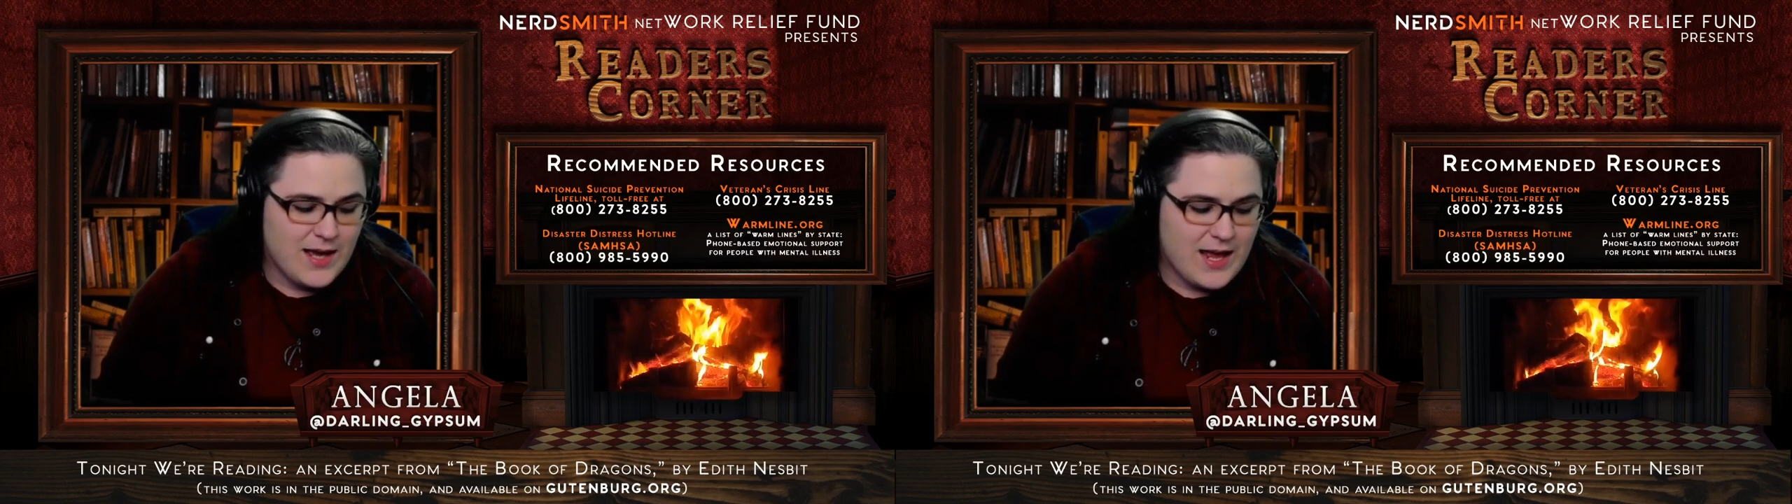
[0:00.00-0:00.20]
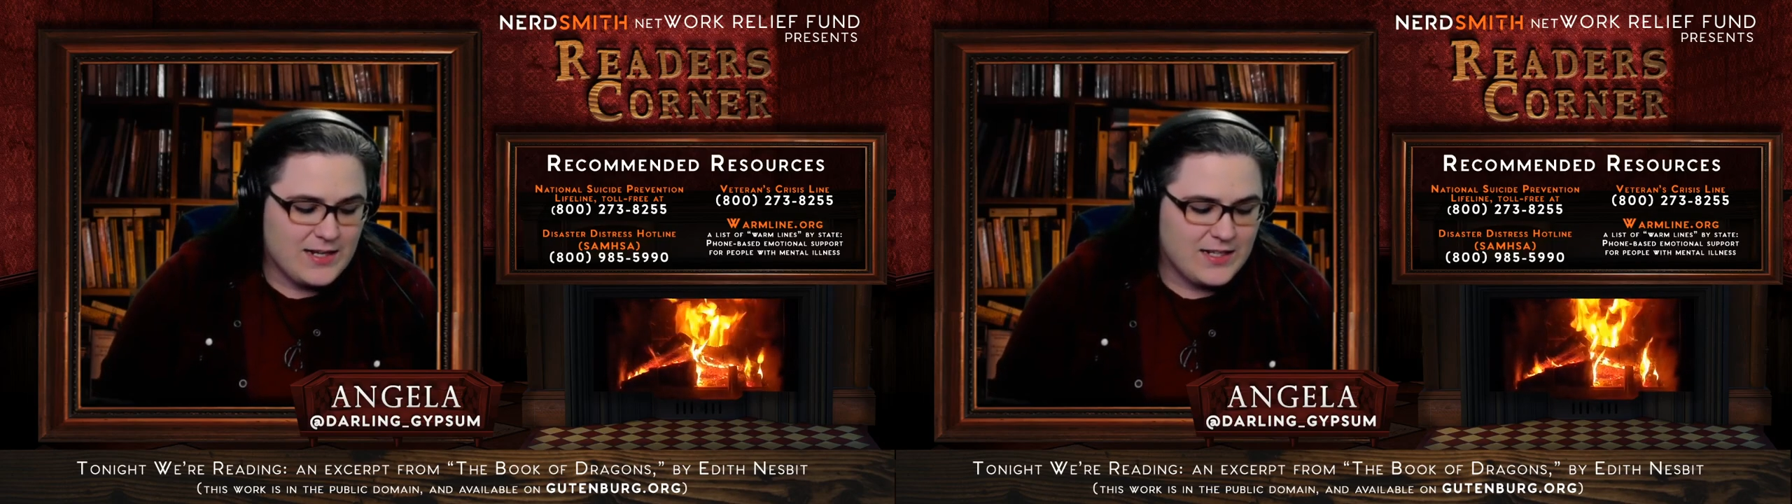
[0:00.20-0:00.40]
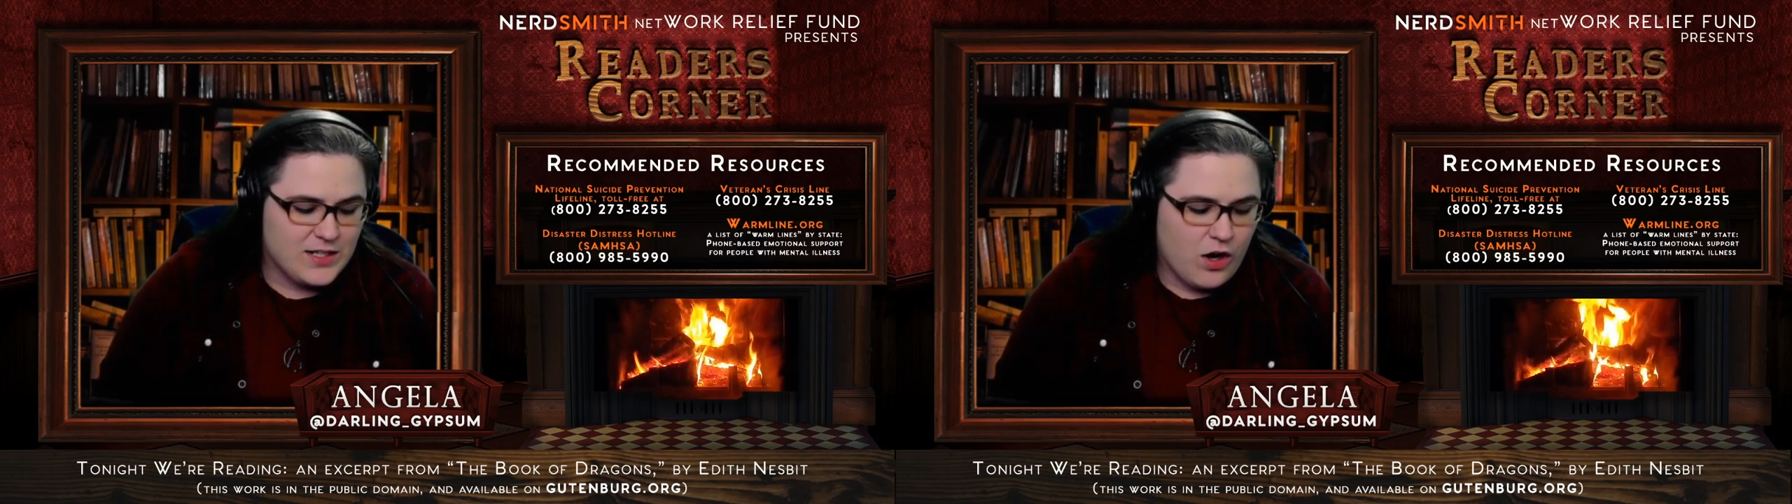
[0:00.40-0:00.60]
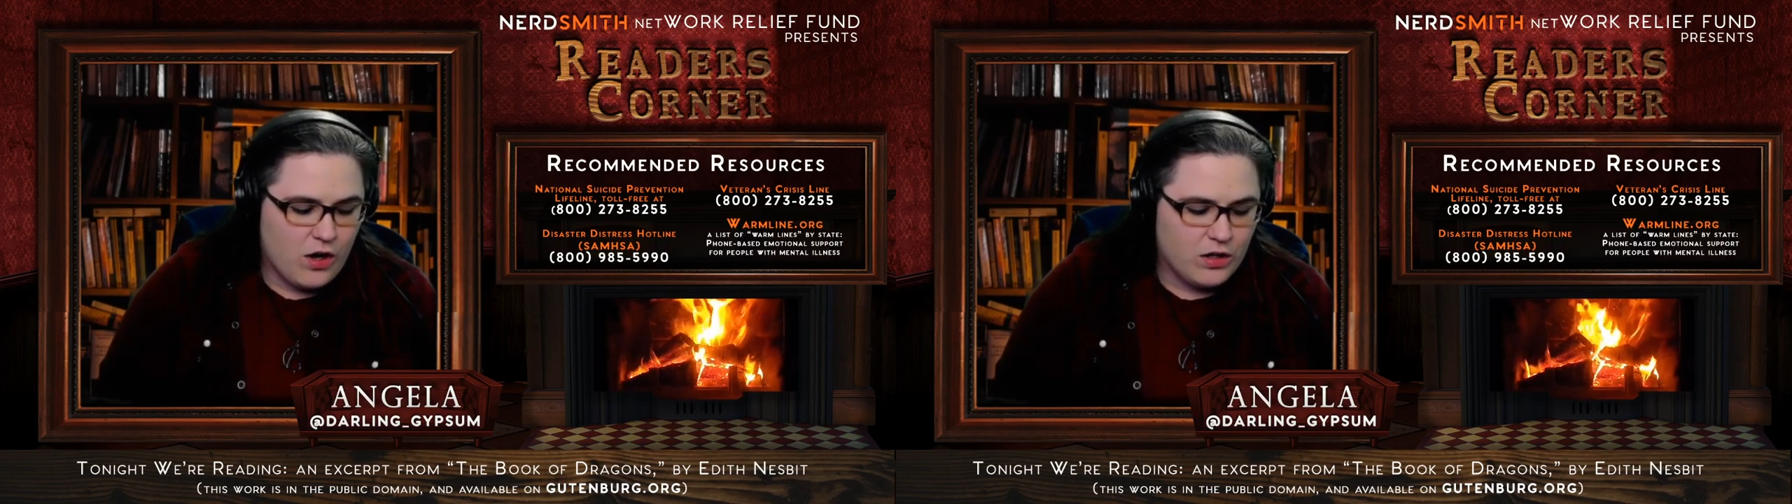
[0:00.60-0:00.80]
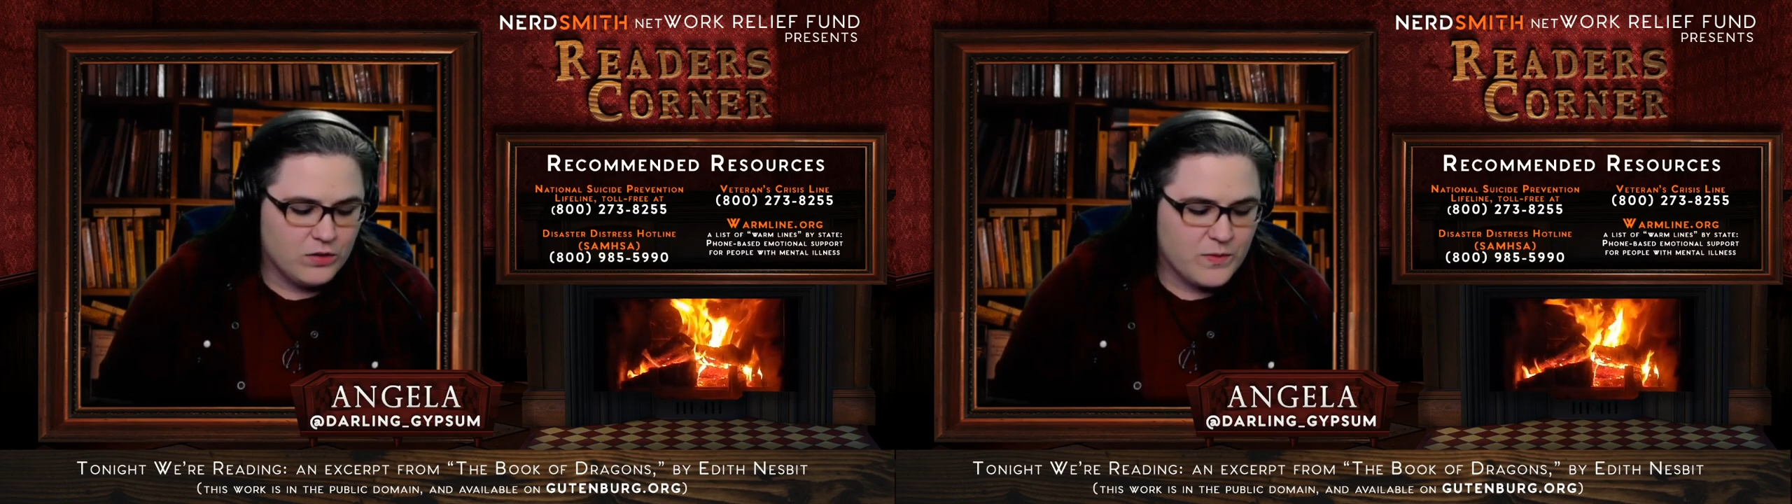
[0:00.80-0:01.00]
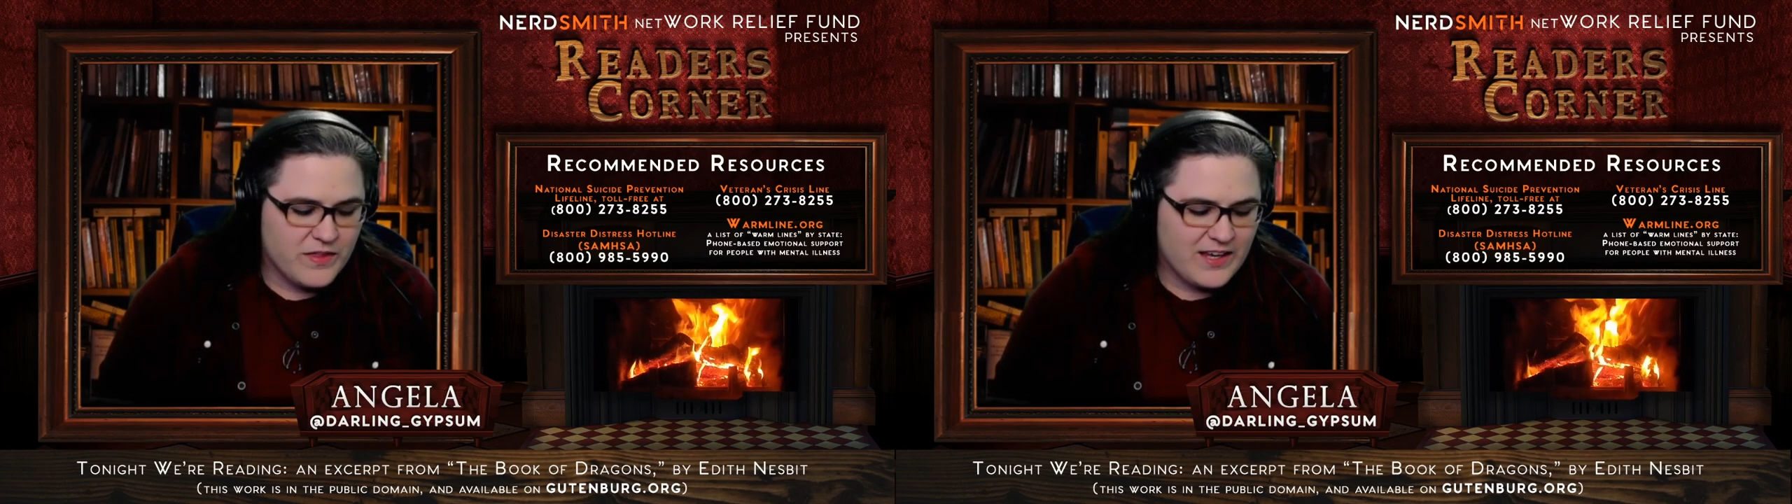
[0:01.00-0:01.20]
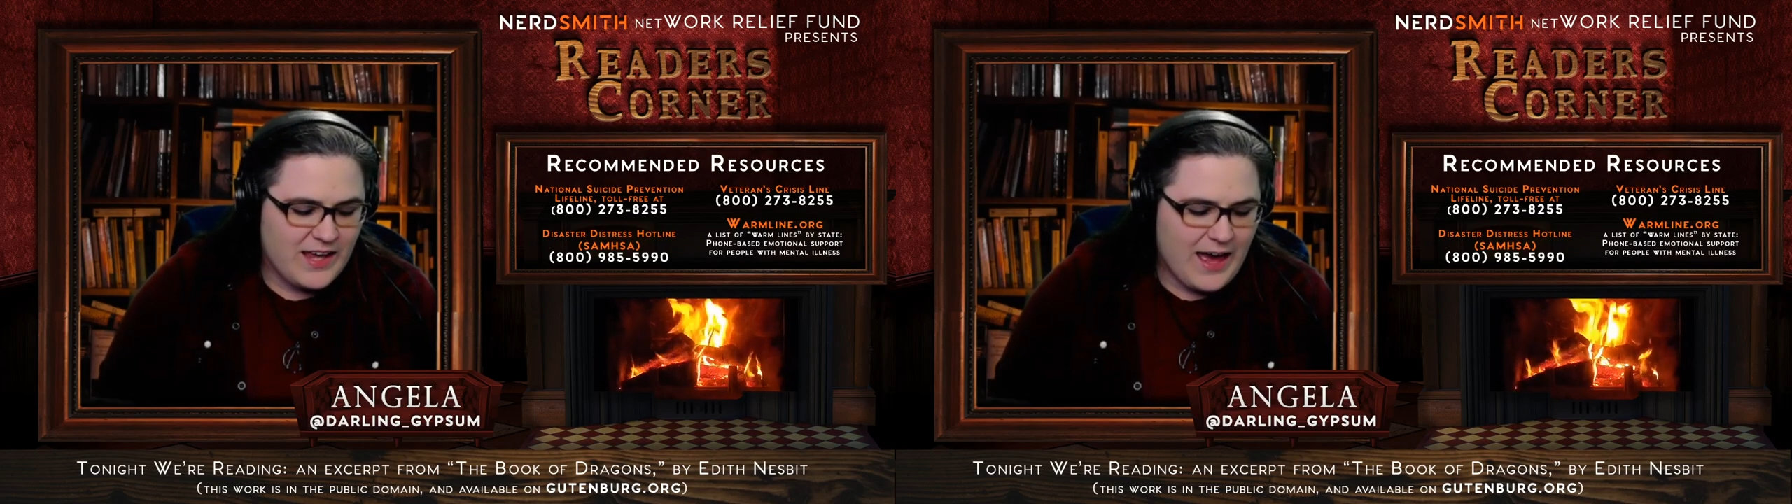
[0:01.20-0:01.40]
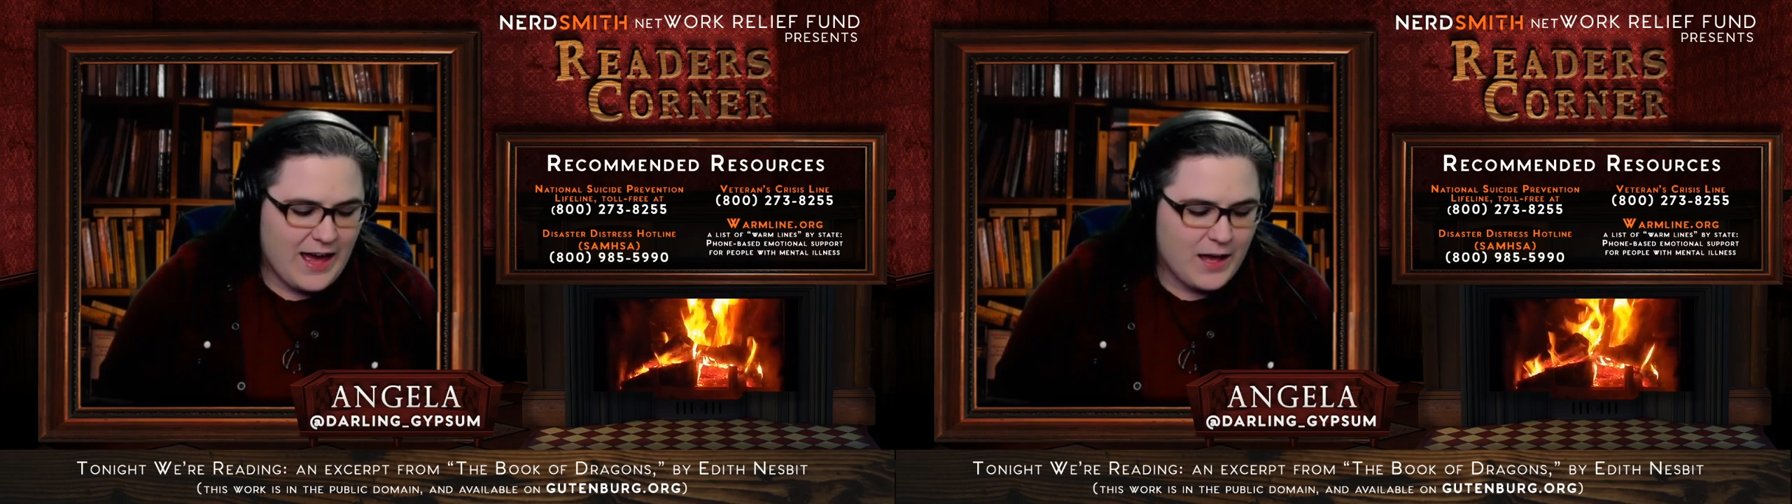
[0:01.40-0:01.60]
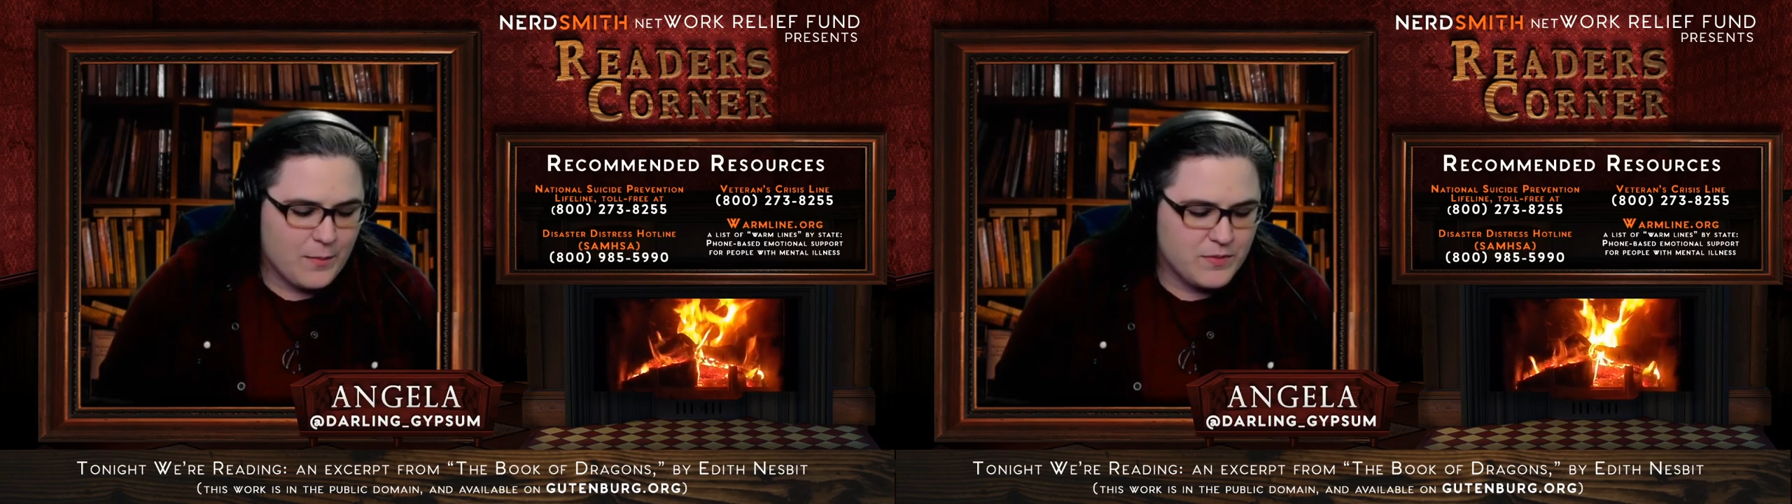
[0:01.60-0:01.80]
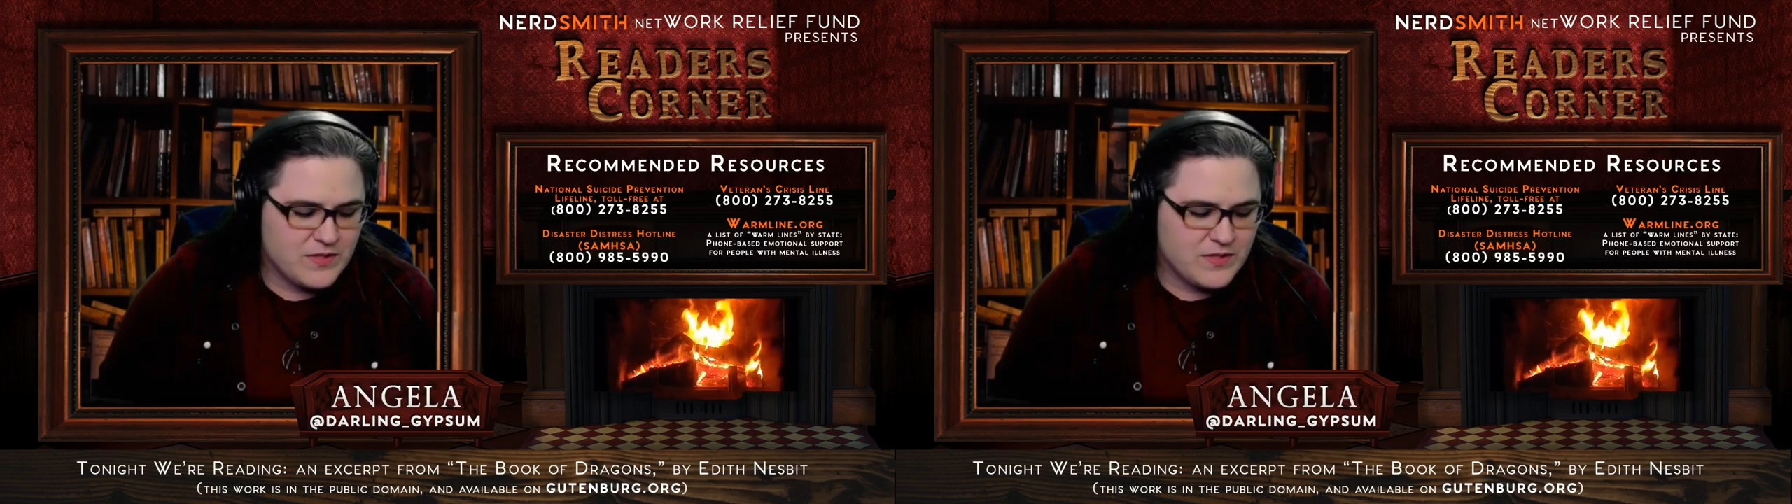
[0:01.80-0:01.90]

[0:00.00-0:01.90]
And he called with a cab